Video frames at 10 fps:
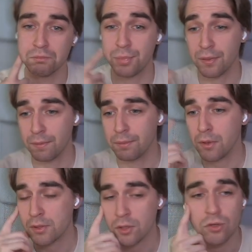But
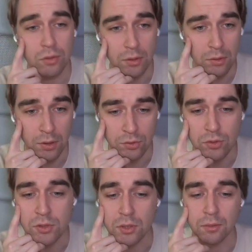that's actually the
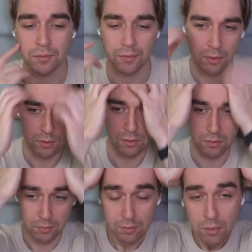interesting.
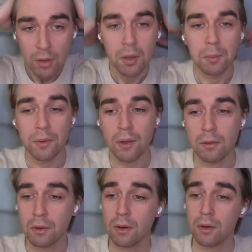But yeah,